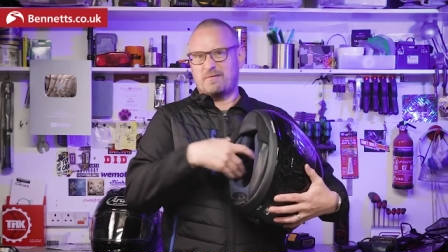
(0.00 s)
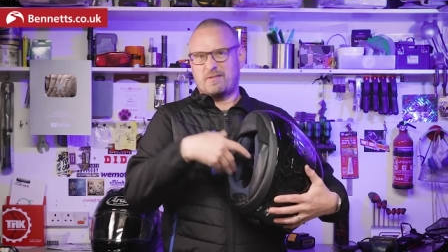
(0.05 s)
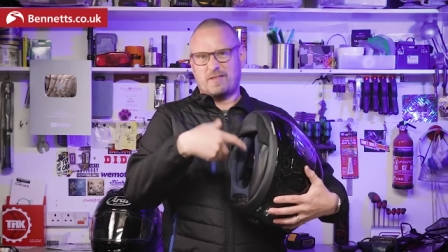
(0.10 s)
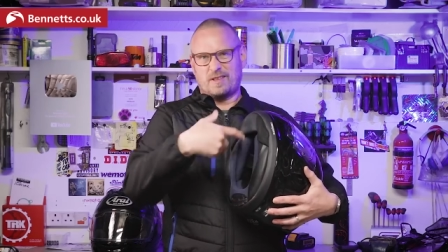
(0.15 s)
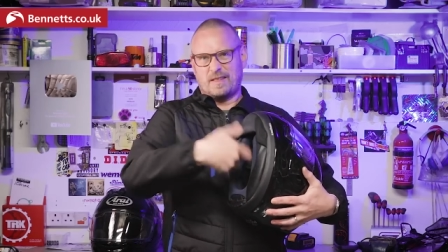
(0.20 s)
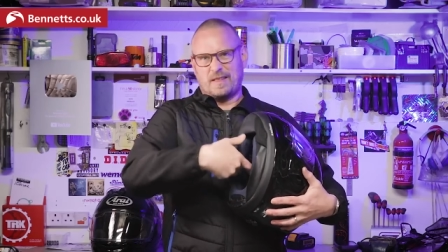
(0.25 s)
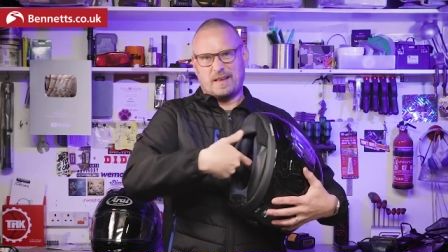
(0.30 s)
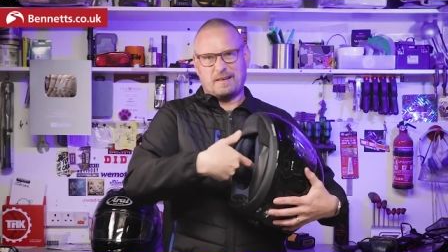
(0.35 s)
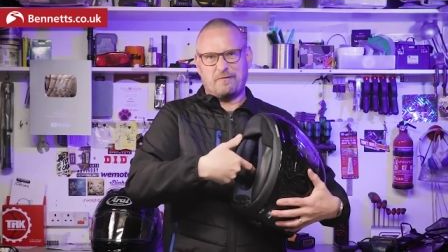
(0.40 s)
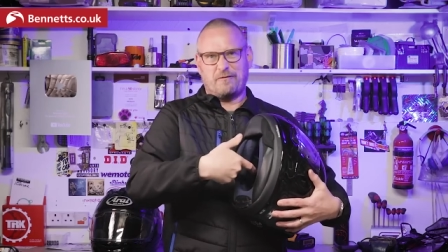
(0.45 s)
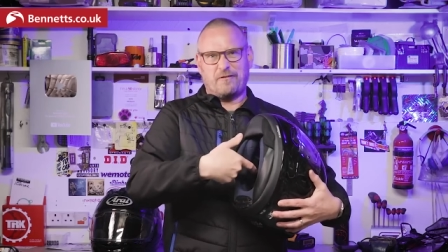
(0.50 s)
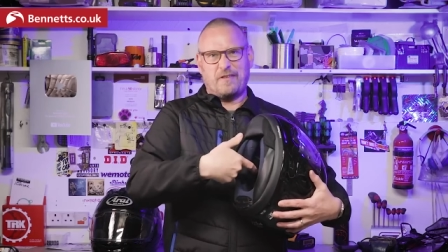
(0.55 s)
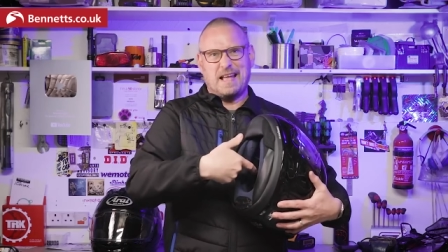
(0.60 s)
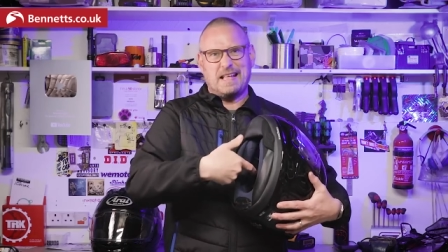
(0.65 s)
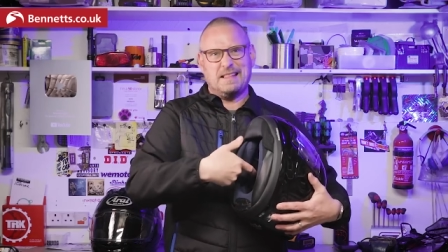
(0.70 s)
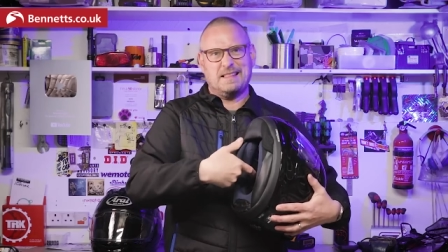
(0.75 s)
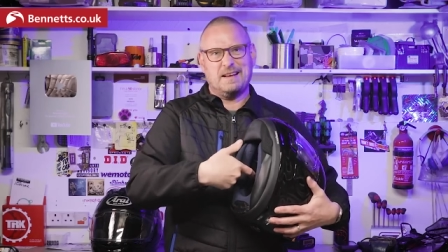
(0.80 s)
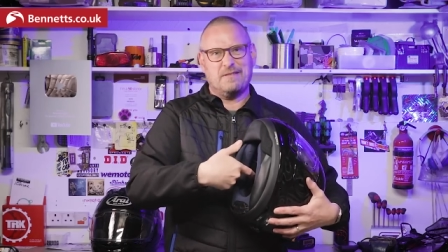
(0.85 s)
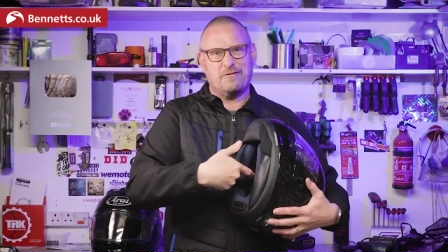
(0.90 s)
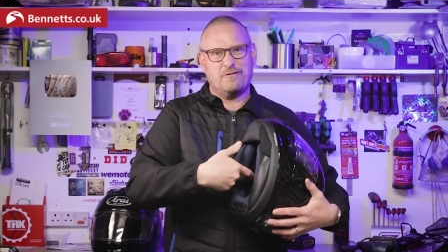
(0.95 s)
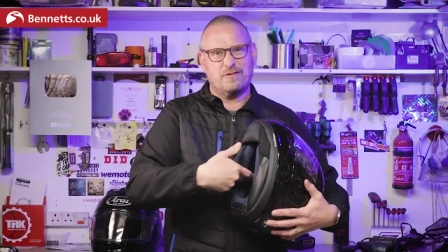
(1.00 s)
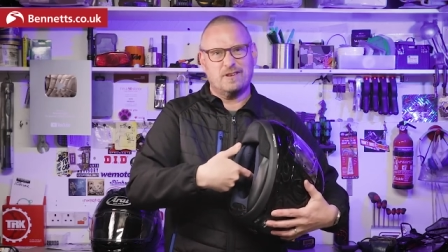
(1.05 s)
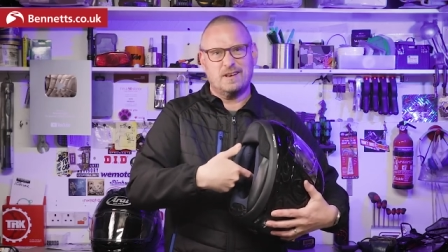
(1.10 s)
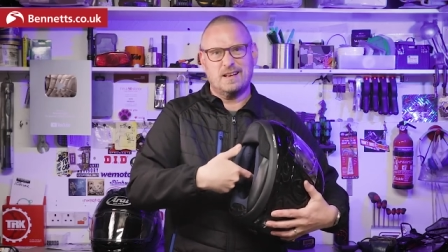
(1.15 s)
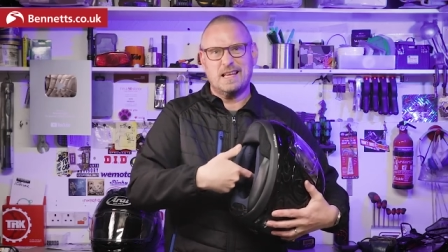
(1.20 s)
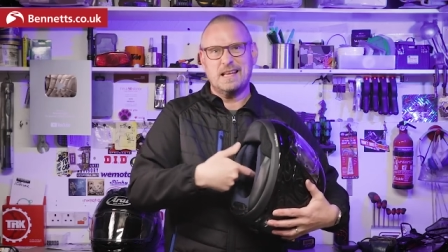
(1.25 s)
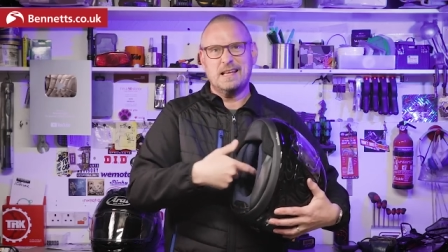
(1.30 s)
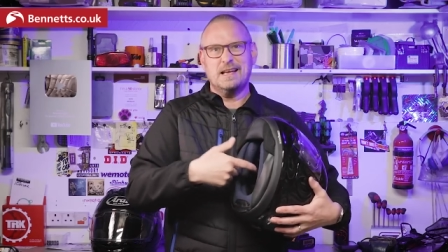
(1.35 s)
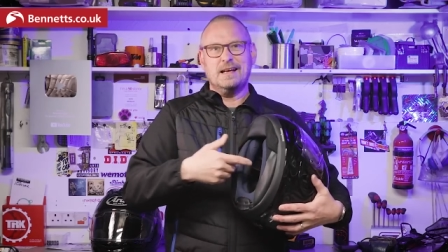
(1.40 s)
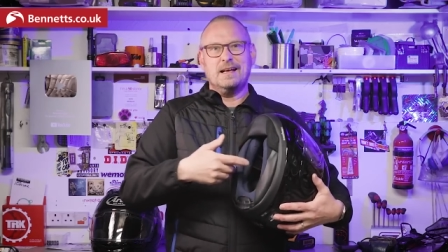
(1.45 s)
so they fit
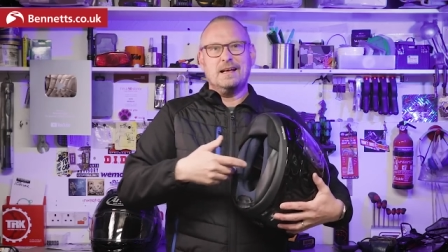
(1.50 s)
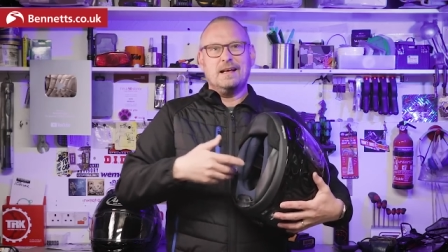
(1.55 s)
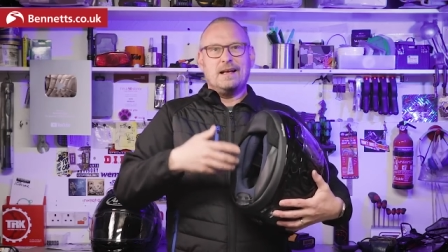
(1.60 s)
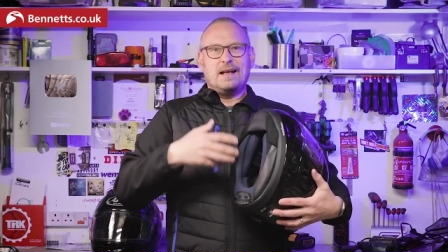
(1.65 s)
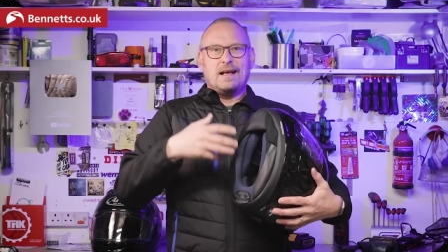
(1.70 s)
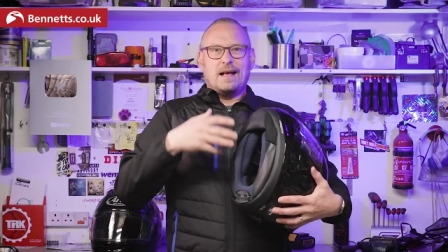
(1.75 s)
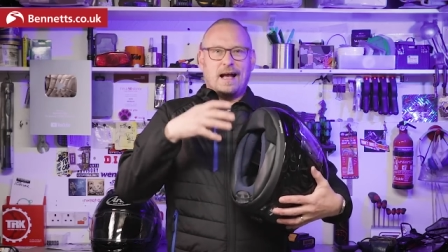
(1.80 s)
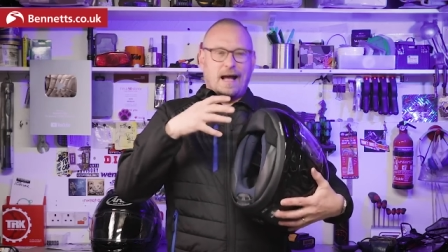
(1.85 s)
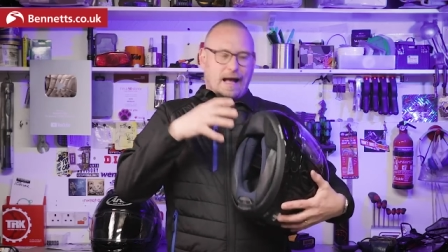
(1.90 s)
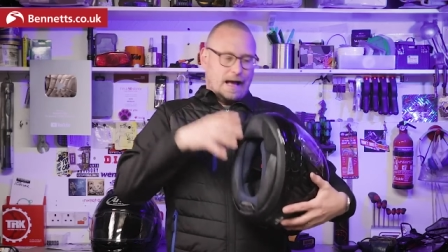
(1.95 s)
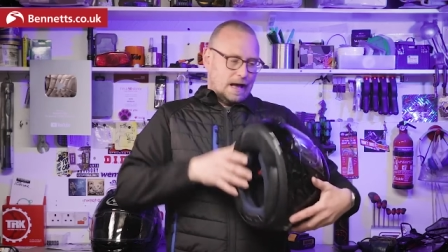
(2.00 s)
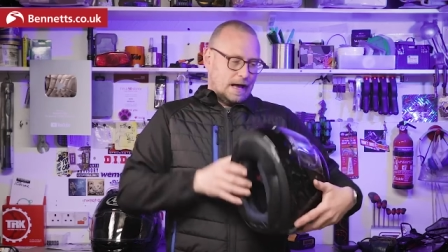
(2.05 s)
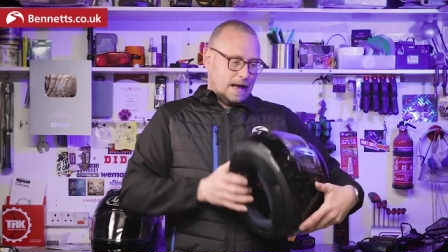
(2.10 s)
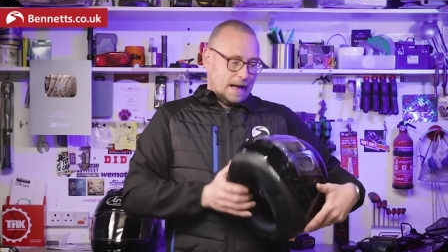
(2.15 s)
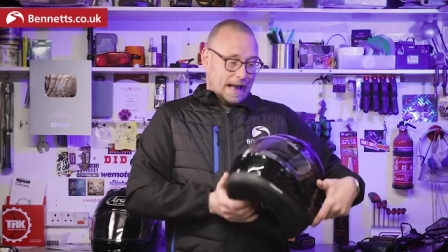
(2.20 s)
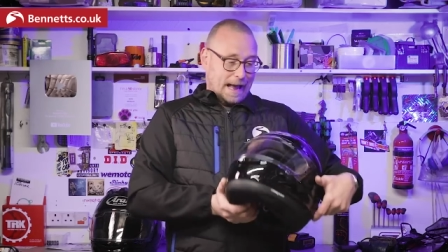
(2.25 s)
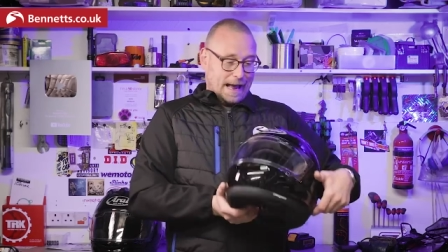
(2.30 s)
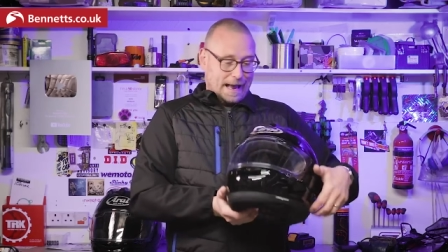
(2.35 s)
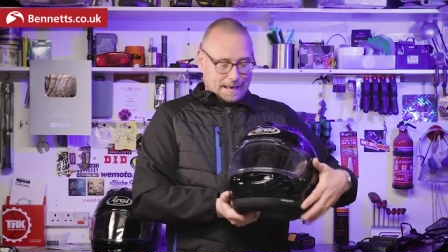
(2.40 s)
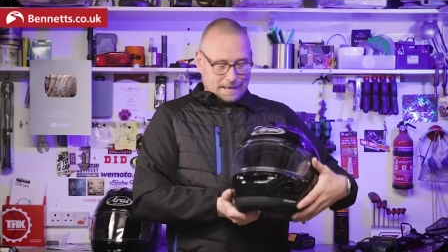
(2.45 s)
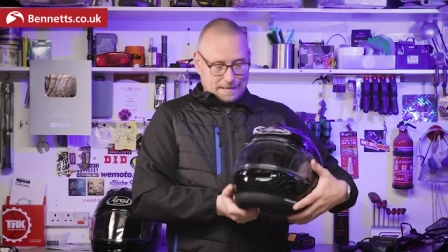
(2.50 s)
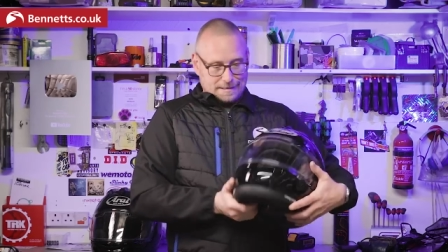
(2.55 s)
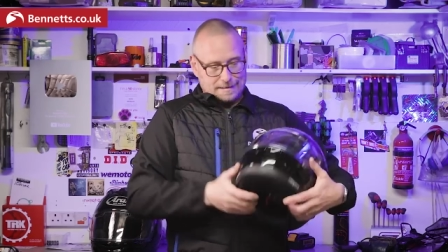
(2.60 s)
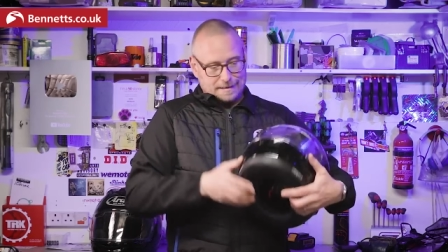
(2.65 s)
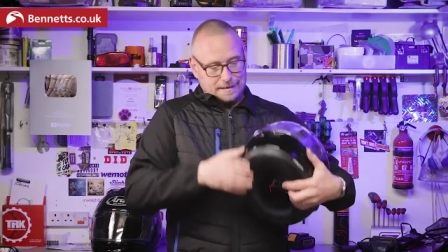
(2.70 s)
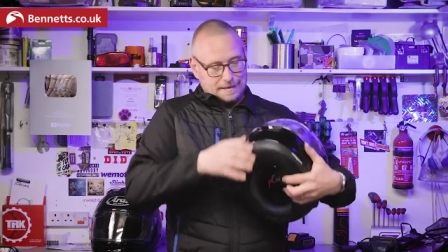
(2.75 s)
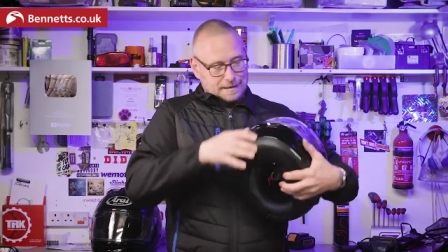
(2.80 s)
differently. Uh, and